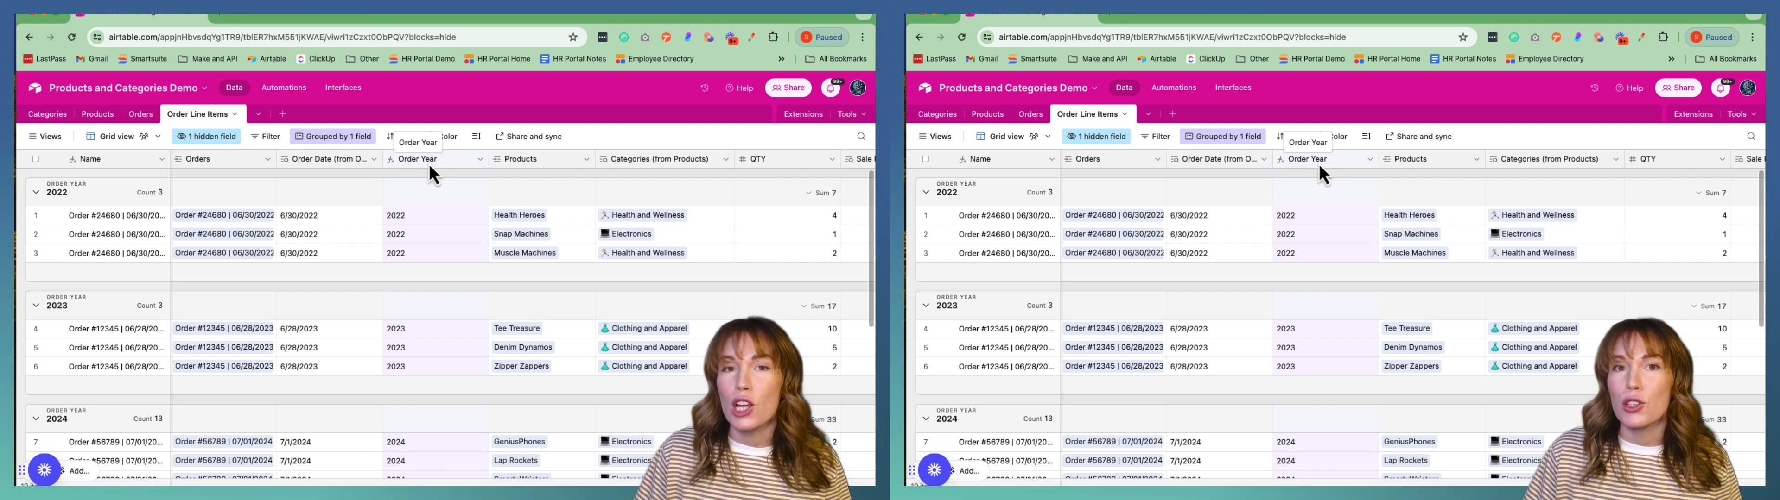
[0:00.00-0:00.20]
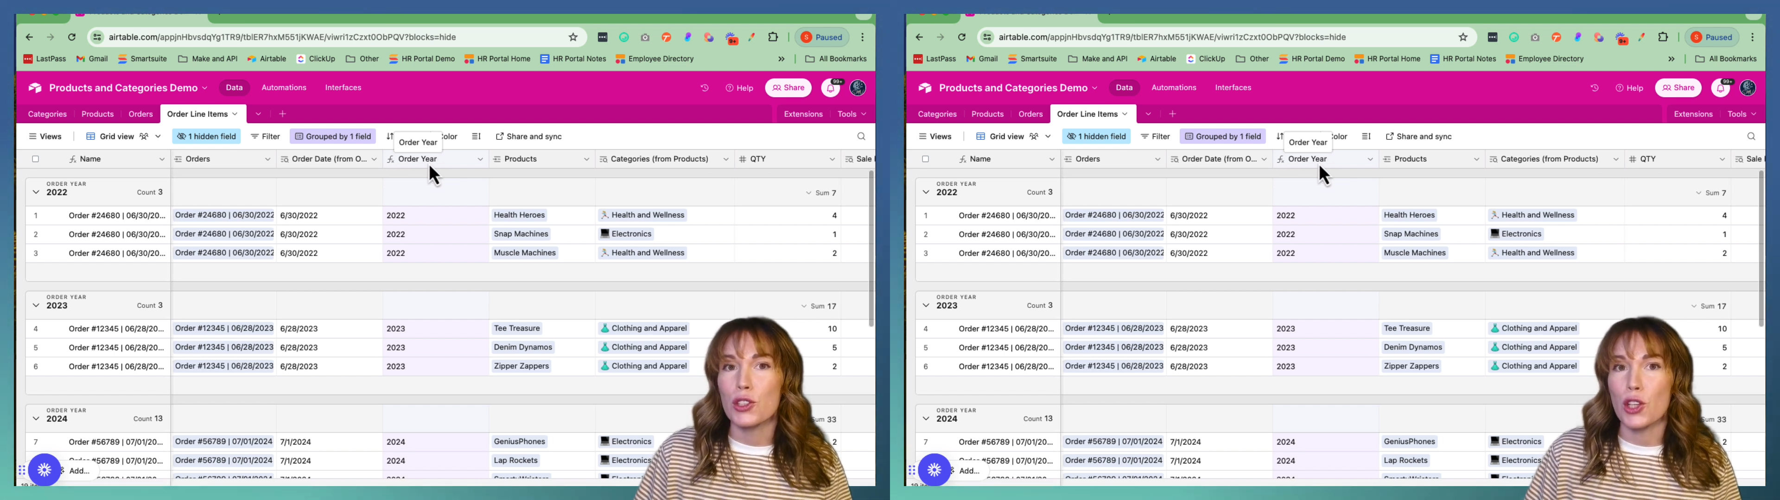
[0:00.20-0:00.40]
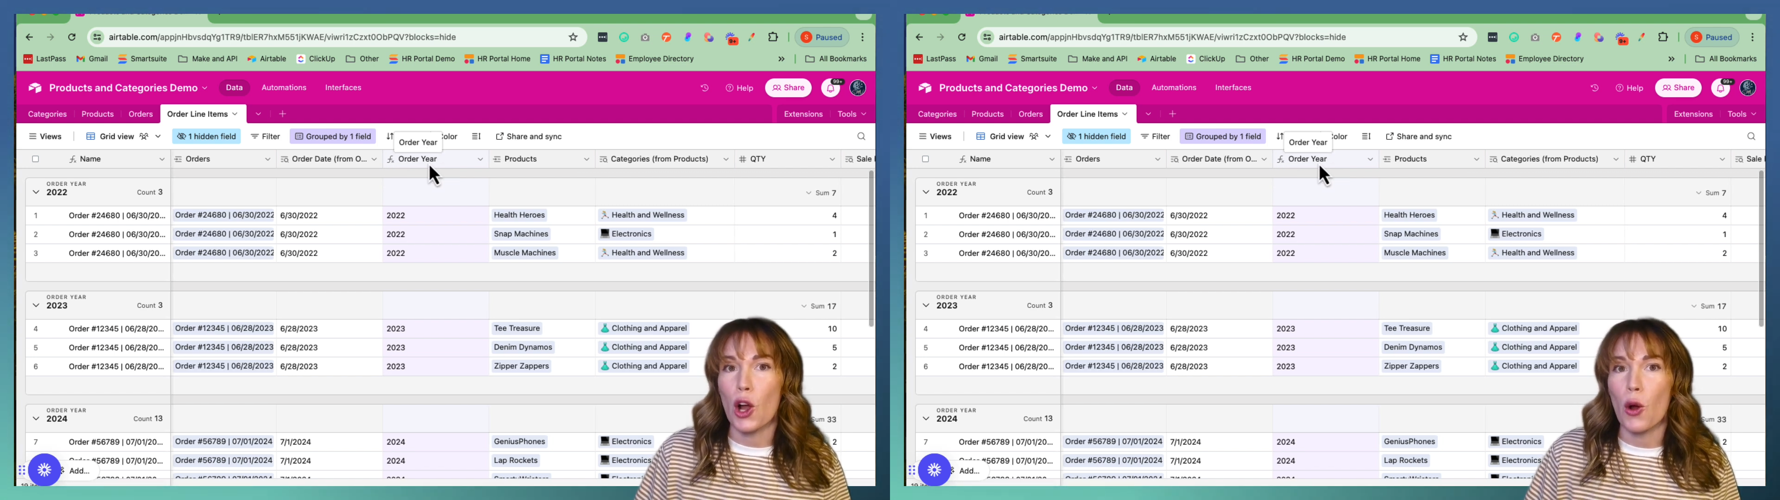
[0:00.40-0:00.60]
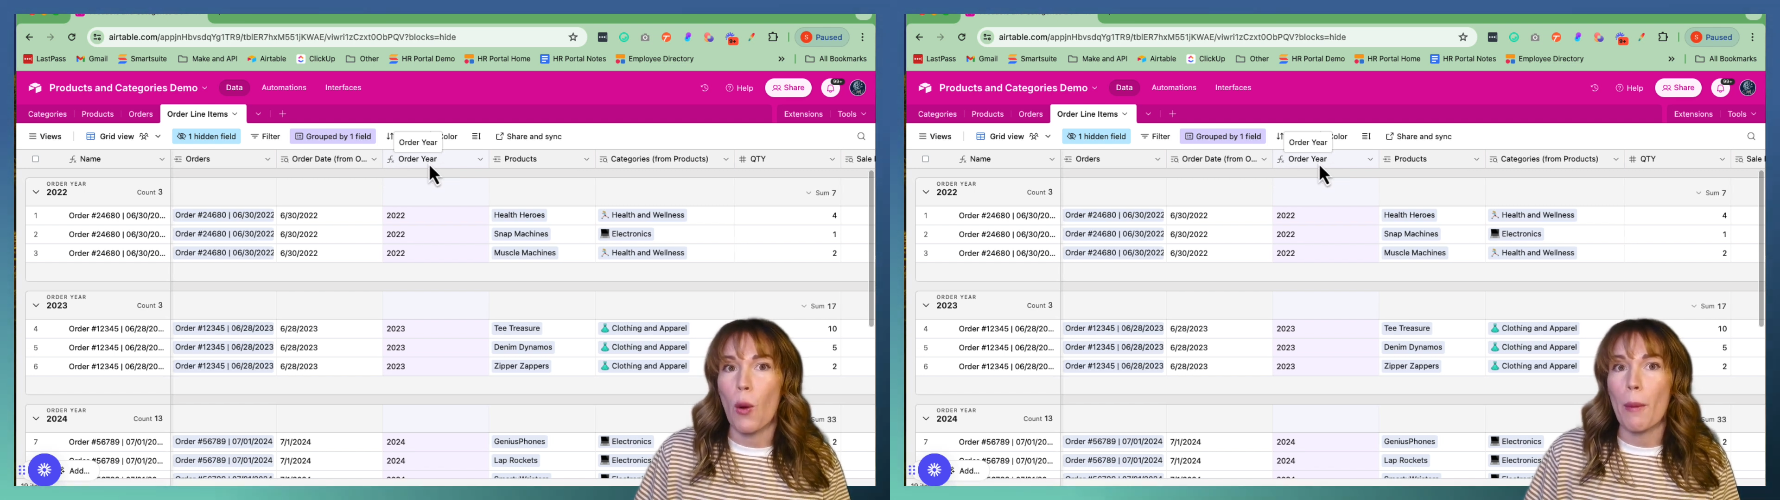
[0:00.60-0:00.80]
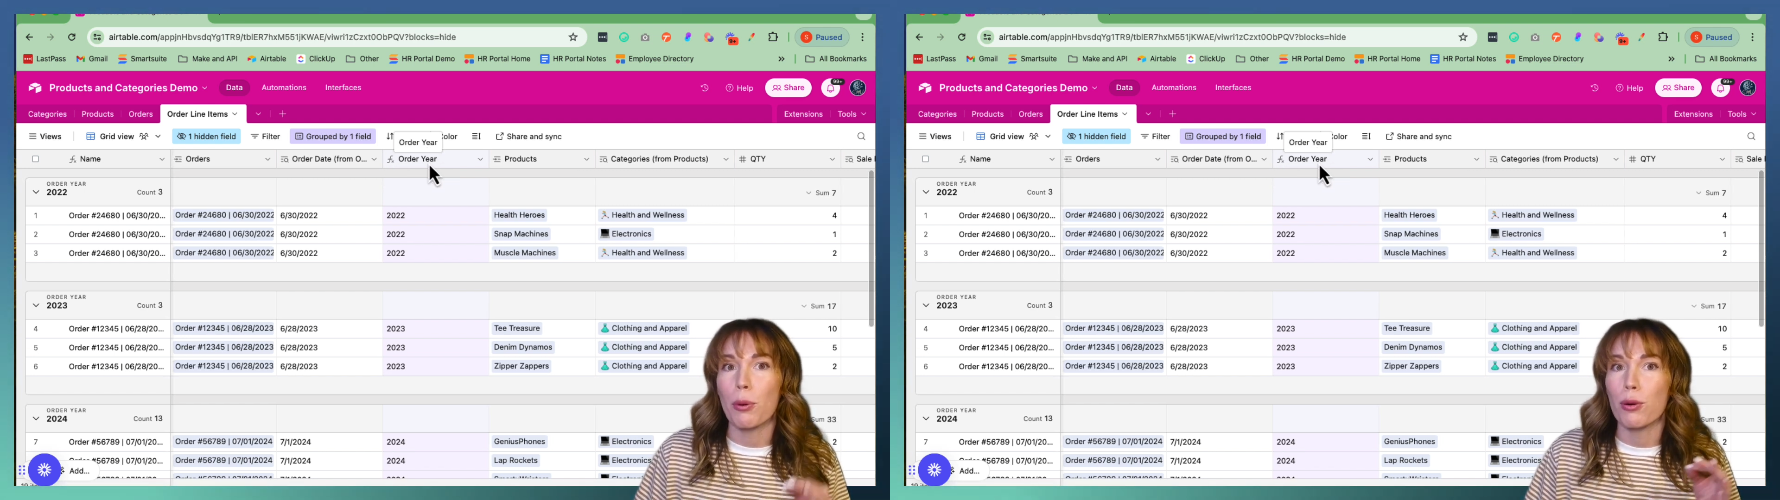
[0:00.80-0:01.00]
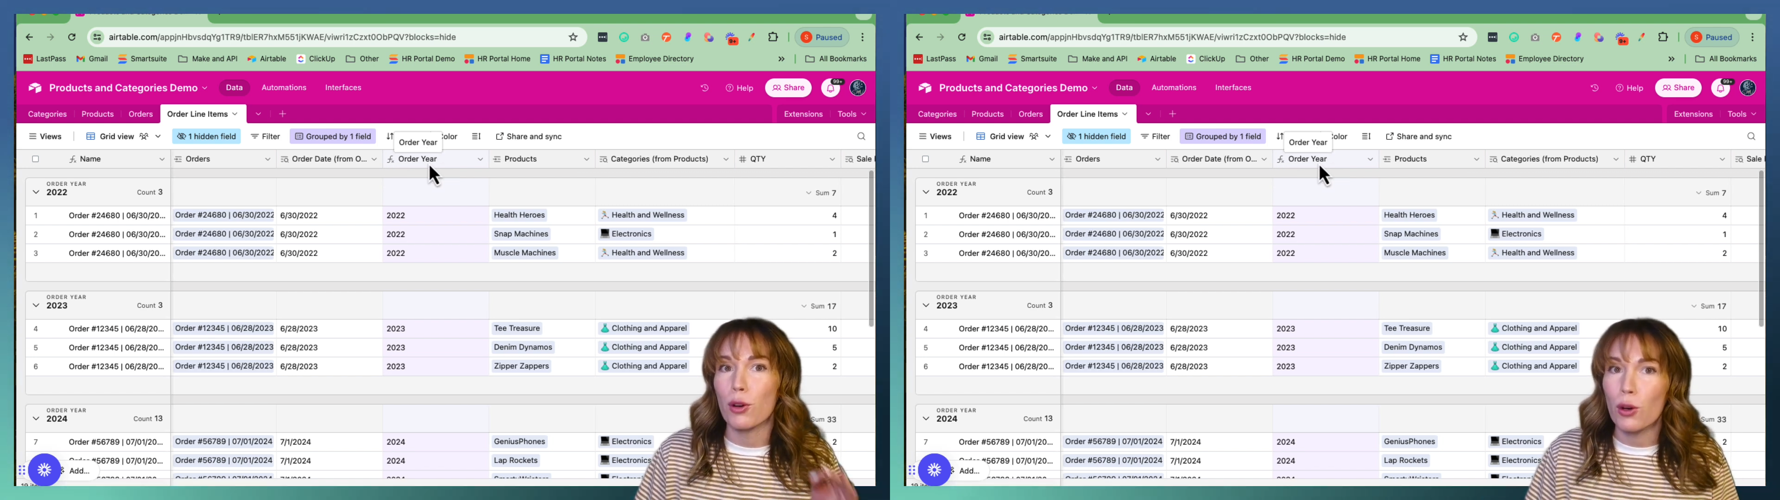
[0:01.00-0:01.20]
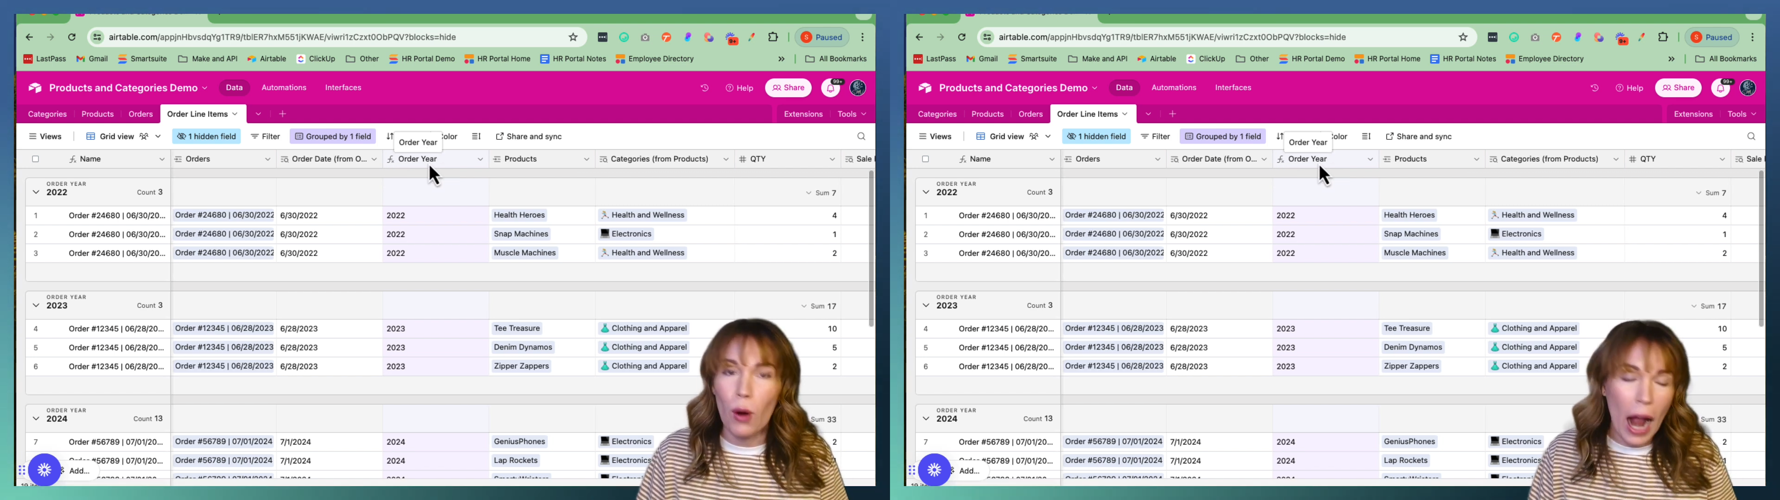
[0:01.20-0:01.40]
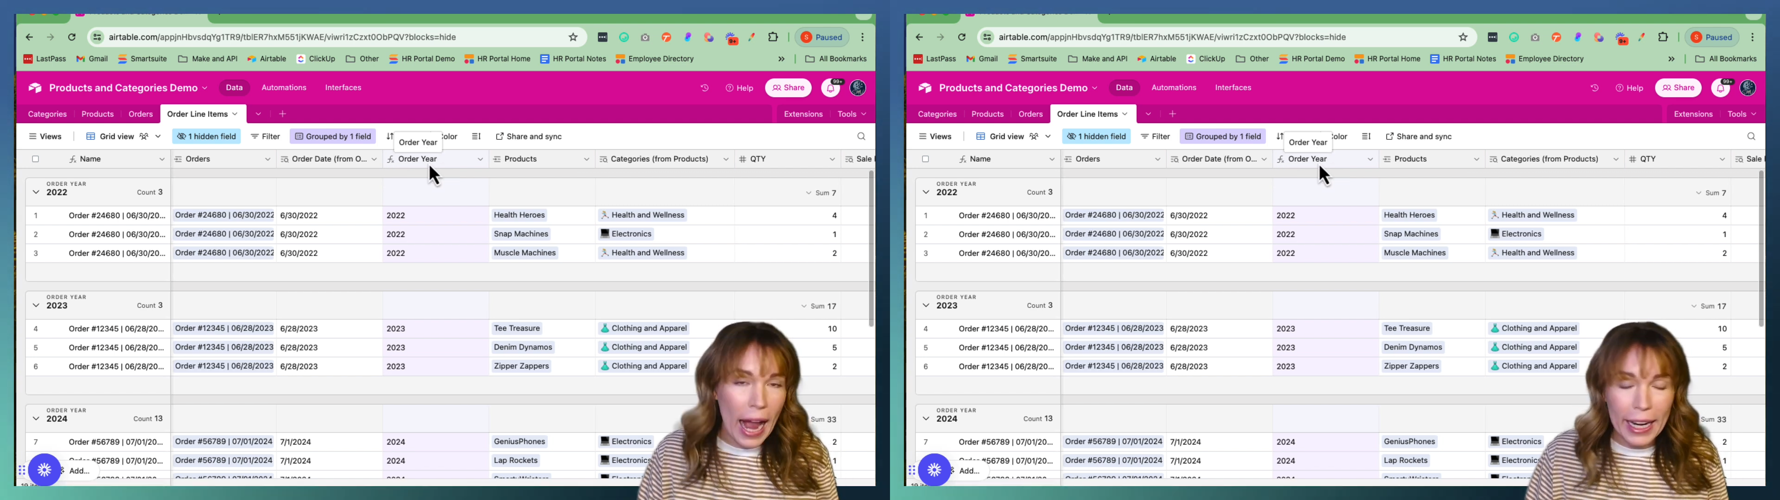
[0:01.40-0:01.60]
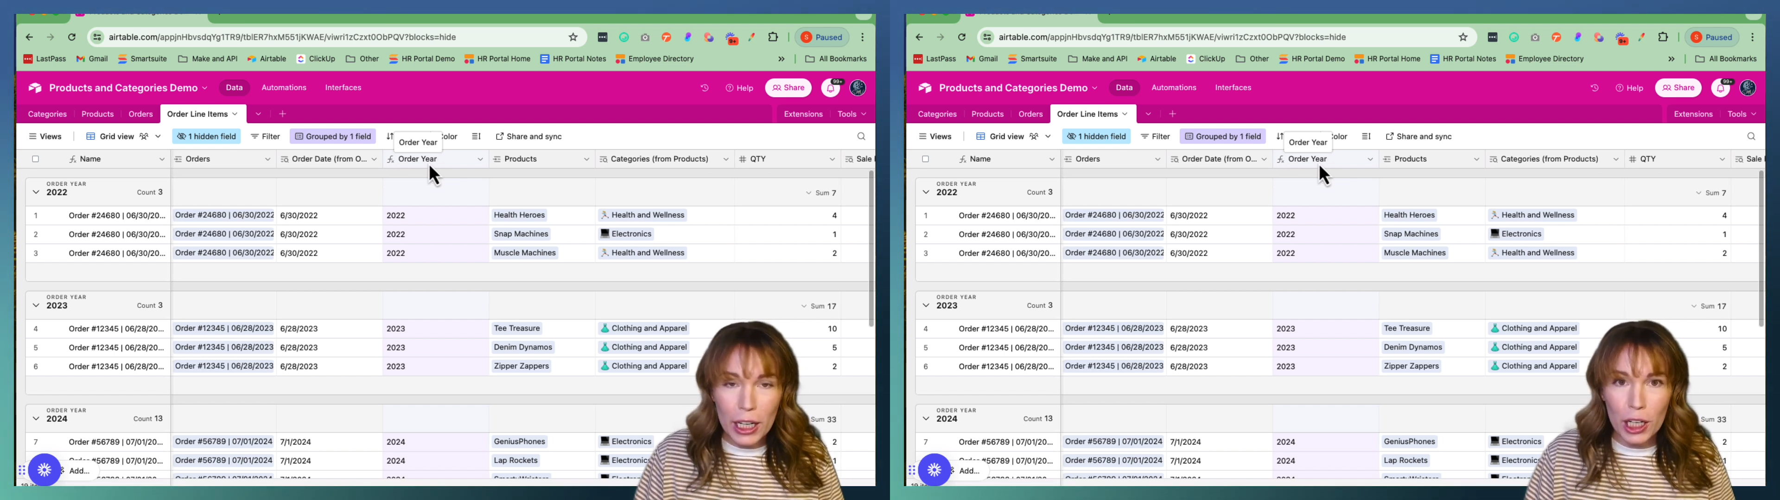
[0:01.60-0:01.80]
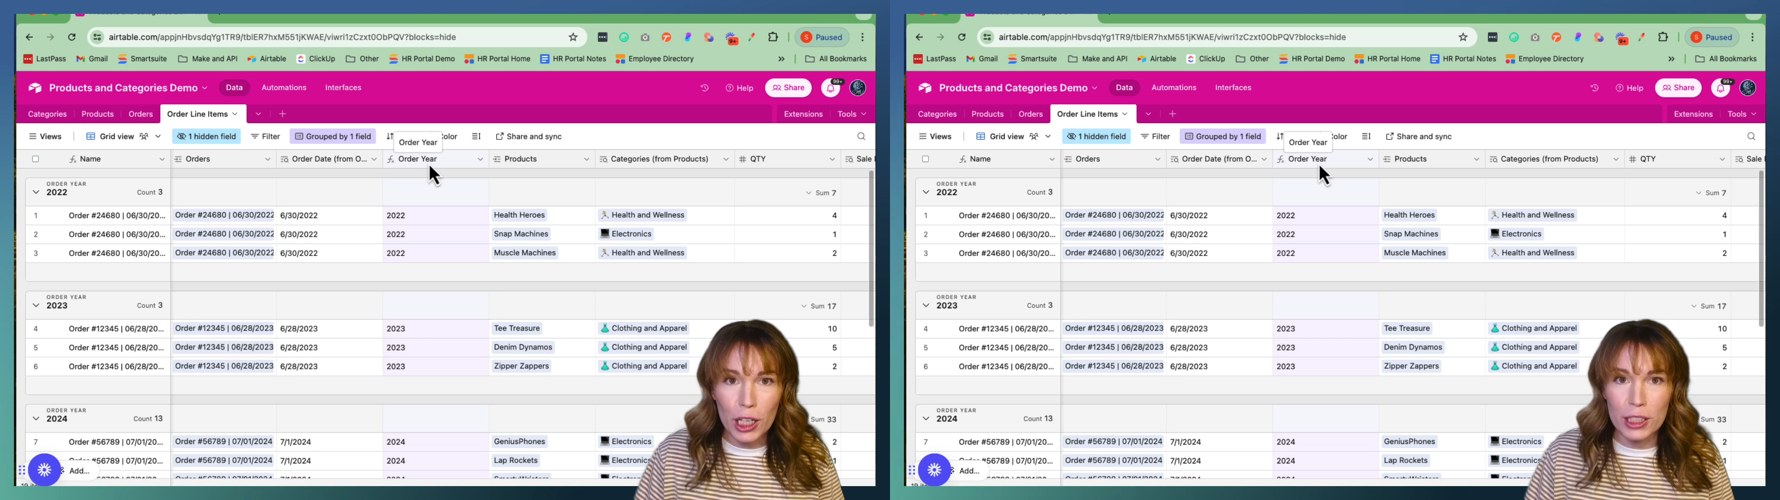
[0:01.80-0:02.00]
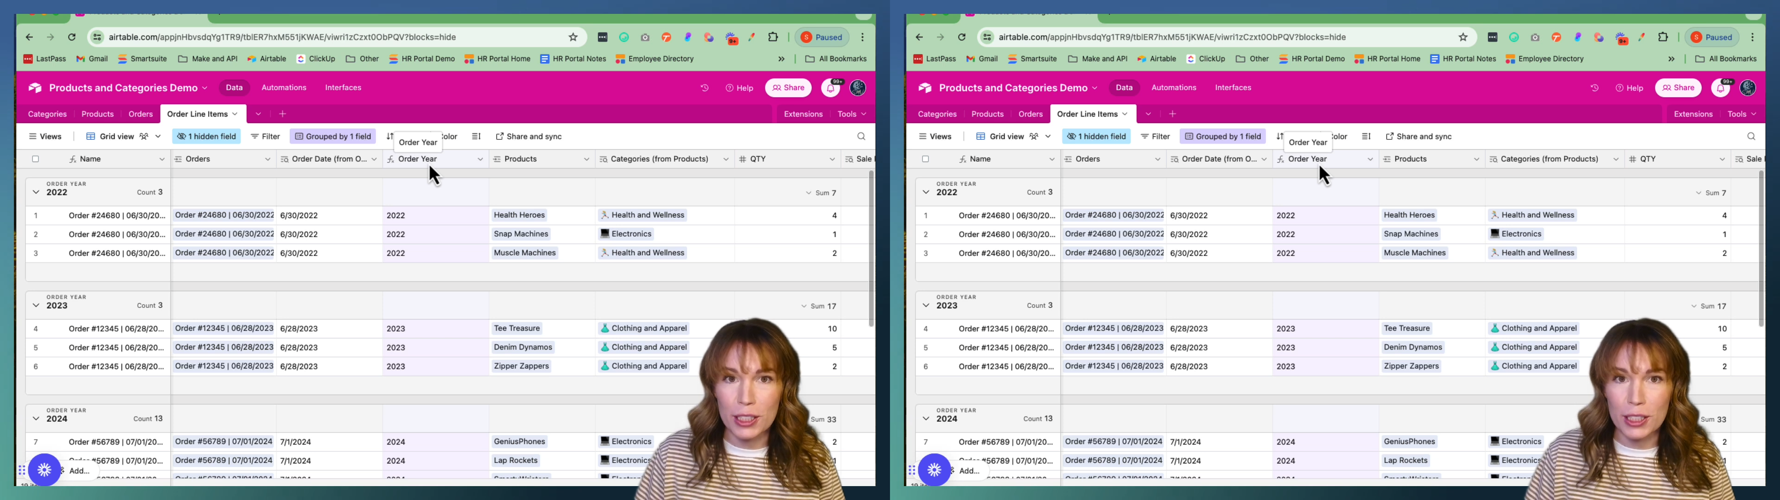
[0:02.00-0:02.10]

So prior